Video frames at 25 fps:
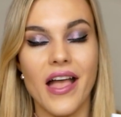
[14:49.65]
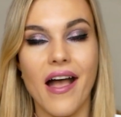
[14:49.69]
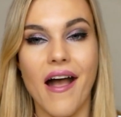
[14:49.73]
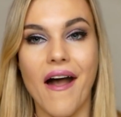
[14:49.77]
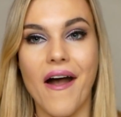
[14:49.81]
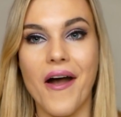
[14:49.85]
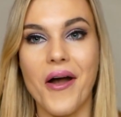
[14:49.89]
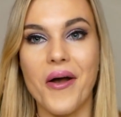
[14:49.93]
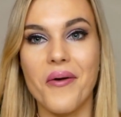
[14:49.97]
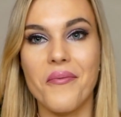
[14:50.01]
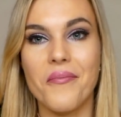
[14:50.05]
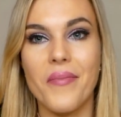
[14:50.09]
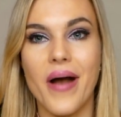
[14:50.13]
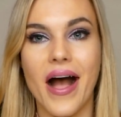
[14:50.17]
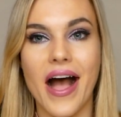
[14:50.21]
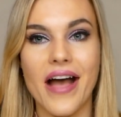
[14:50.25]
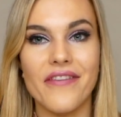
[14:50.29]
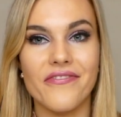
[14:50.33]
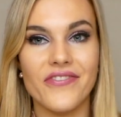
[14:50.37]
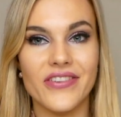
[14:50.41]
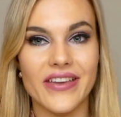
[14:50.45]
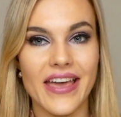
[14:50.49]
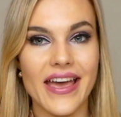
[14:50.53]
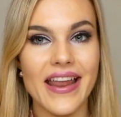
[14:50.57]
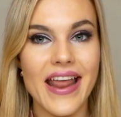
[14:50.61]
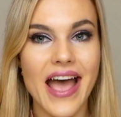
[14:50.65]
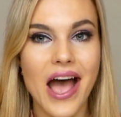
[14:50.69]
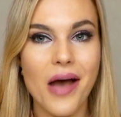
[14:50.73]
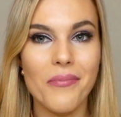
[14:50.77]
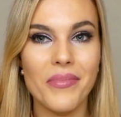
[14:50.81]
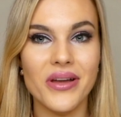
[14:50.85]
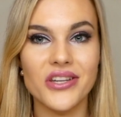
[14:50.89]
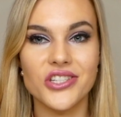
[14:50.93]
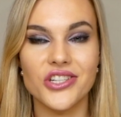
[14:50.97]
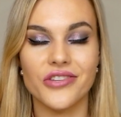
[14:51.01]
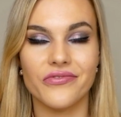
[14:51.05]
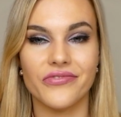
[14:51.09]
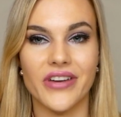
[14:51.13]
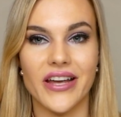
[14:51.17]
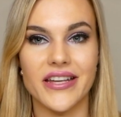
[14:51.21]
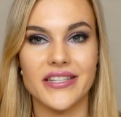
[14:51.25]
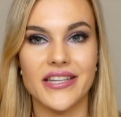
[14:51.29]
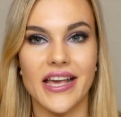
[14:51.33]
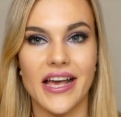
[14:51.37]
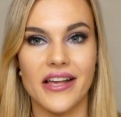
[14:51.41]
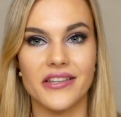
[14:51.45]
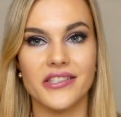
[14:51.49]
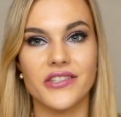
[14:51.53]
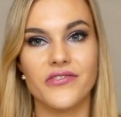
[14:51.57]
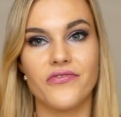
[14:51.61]
I forget how much it
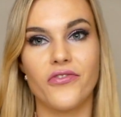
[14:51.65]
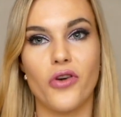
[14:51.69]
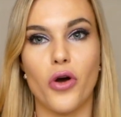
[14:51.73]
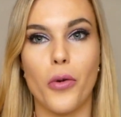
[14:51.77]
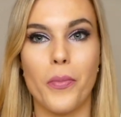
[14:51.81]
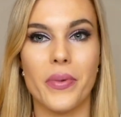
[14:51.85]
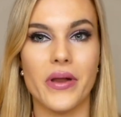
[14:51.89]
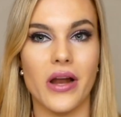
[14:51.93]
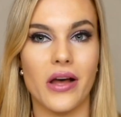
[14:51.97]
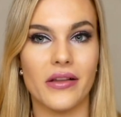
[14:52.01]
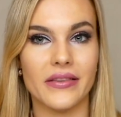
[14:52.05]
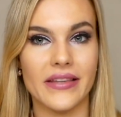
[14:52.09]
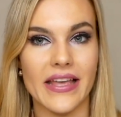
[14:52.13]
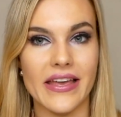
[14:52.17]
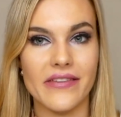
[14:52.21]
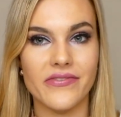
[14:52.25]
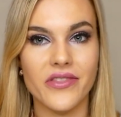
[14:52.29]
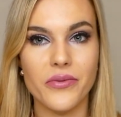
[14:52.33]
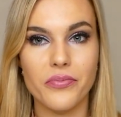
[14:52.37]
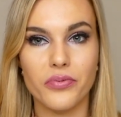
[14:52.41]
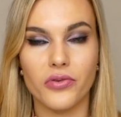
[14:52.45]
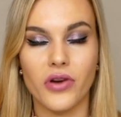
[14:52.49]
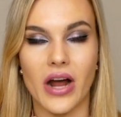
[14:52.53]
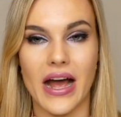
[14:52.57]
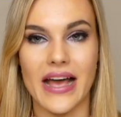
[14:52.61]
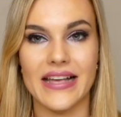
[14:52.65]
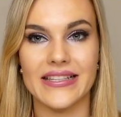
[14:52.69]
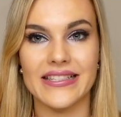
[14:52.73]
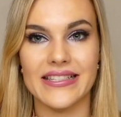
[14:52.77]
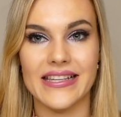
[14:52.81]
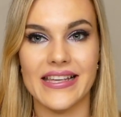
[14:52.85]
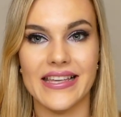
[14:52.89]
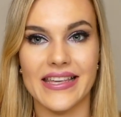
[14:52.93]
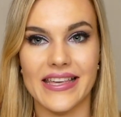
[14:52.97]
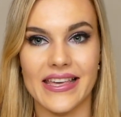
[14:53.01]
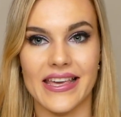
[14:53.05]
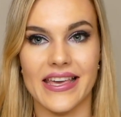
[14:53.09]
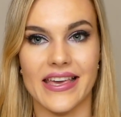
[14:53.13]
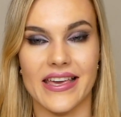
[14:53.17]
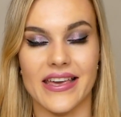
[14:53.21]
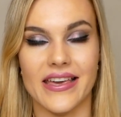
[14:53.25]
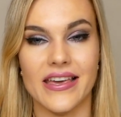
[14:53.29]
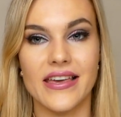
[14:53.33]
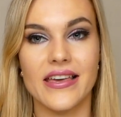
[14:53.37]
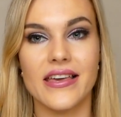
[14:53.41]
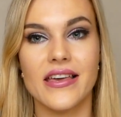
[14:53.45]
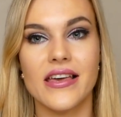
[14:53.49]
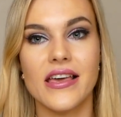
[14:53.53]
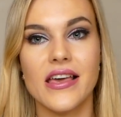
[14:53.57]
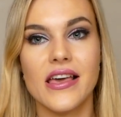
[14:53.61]
retails for, but I'll leave the price
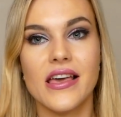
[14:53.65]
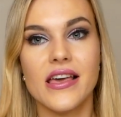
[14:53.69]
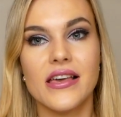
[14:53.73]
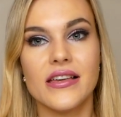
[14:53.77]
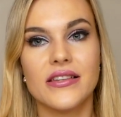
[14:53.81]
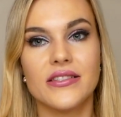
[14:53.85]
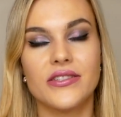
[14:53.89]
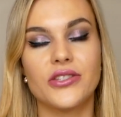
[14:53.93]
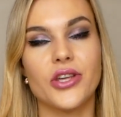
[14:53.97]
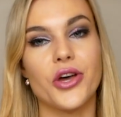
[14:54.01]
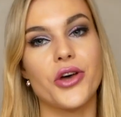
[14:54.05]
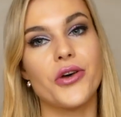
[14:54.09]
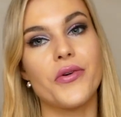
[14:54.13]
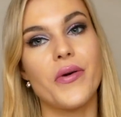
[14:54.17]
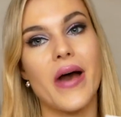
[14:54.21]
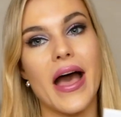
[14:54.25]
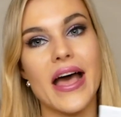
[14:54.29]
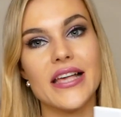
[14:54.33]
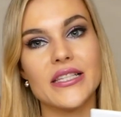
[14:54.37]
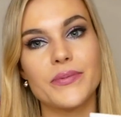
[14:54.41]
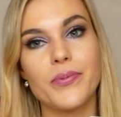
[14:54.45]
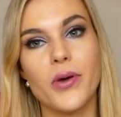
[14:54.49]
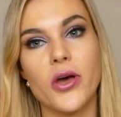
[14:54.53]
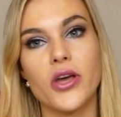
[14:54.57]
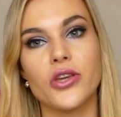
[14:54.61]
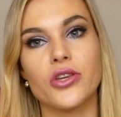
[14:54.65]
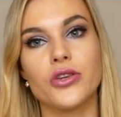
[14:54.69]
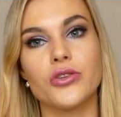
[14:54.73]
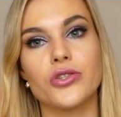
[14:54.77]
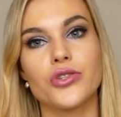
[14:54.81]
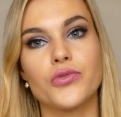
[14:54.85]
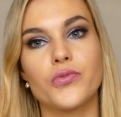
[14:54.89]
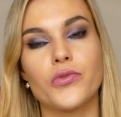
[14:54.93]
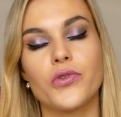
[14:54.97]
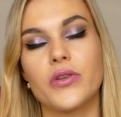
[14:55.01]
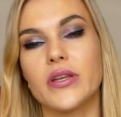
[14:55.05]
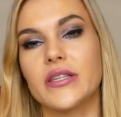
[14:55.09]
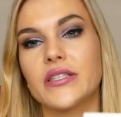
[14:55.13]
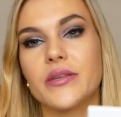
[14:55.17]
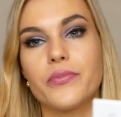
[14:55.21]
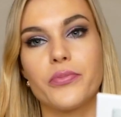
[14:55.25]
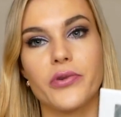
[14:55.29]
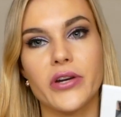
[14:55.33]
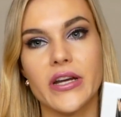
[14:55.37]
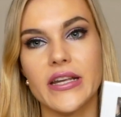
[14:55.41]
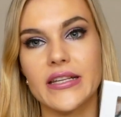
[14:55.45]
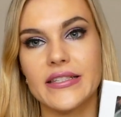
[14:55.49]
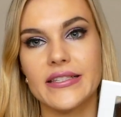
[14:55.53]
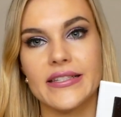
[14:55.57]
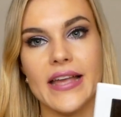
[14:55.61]
here. So as per usual, it's a
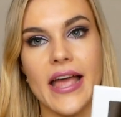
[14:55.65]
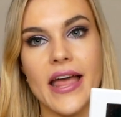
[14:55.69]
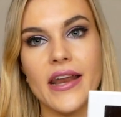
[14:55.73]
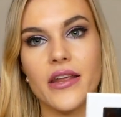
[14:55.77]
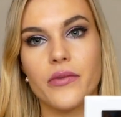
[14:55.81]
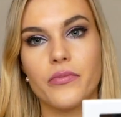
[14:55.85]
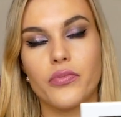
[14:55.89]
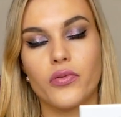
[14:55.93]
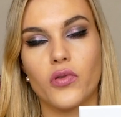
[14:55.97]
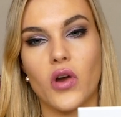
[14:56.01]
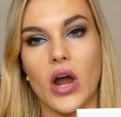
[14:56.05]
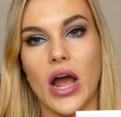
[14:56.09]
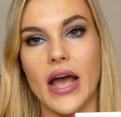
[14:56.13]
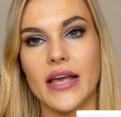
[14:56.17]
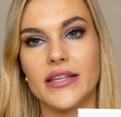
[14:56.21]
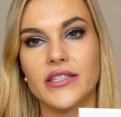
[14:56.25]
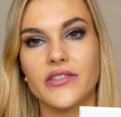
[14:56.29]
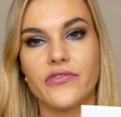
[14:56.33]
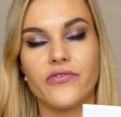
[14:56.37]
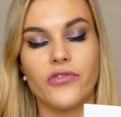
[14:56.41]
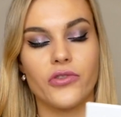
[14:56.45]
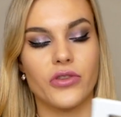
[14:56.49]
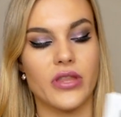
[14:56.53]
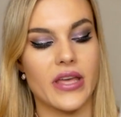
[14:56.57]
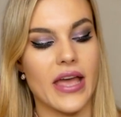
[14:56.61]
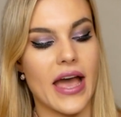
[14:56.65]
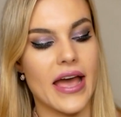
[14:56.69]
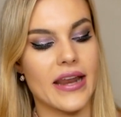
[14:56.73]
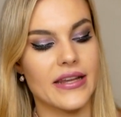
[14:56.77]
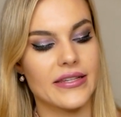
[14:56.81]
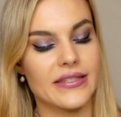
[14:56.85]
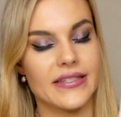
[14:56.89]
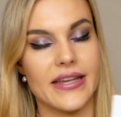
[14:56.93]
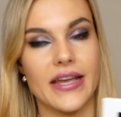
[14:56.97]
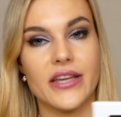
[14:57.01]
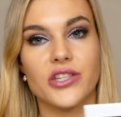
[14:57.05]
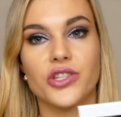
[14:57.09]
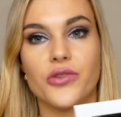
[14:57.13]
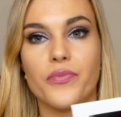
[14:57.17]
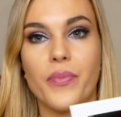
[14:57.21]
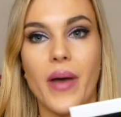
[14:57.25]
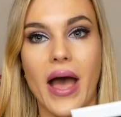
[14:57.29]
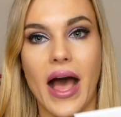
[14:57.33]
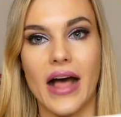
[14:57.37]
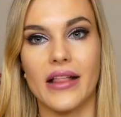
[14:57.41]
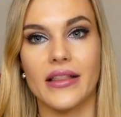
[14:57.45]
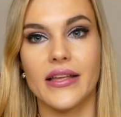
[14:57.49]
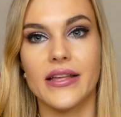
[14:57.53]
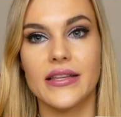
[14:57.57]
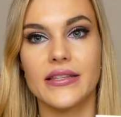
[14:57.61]
pretty standard price for the Anastasia
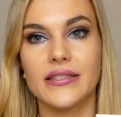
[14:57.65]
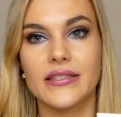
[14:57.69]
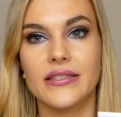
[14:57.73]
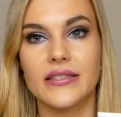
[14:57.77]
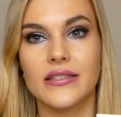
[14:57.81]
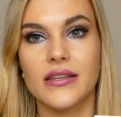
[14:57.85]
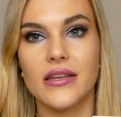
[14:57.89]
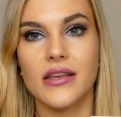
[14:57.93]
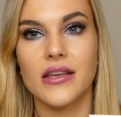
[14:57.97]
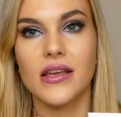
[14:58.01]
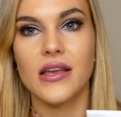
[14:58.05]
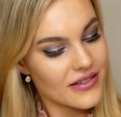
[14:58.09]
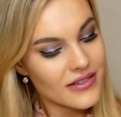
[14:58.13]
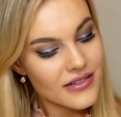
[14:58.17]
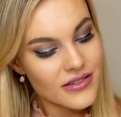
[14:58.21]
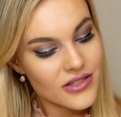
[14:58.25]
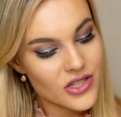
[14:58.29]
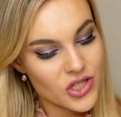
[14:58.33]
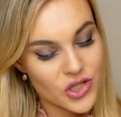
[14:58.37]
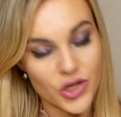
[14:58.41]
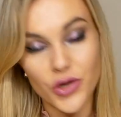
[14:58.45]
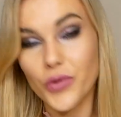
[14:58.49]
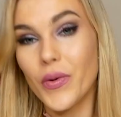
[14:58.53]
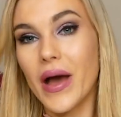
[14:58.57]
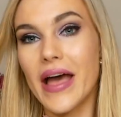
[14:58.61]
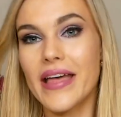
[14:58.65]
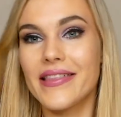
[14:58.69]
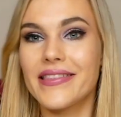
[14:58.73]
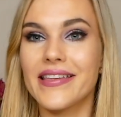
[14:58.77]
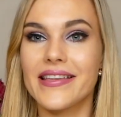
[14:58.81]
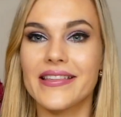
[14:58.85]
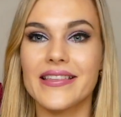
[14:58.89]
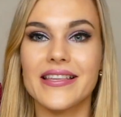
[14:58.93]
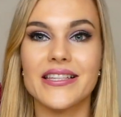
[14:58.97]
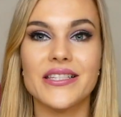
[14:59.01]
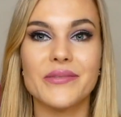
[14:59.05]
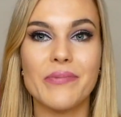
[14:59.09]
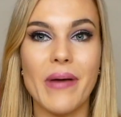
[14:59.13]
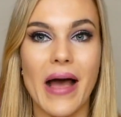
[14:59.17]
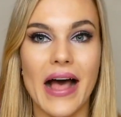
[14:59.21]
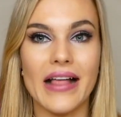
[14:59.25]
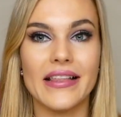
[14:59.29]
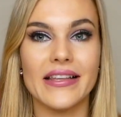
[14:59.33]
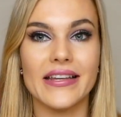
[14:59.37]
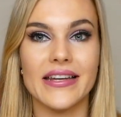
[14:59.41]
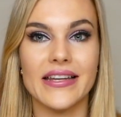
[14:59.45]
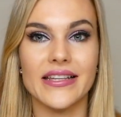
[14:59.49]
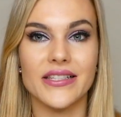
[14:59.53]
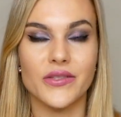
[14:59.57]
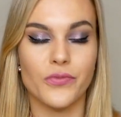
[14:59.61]
palettes. Do I think this
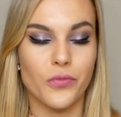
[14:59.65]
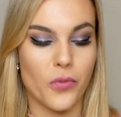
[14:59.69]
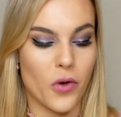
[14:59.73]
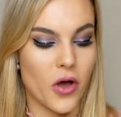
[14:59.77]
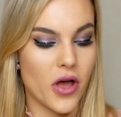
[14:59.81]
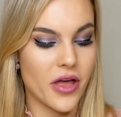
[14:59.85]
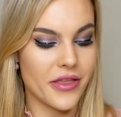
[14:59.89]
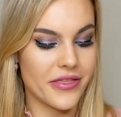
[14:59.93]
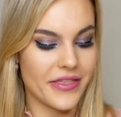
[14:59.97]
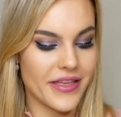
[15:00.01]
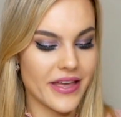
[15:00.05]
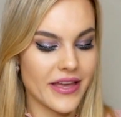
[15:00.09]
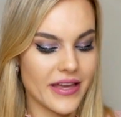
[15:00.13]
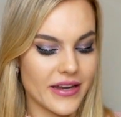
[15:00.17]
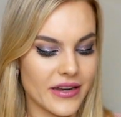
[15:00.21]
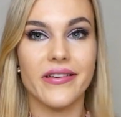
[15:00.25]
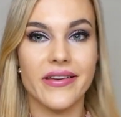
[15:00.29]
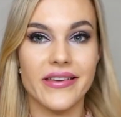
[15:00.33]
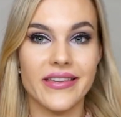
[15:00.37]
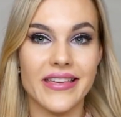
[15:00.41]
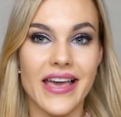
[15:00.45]
palette is worth it?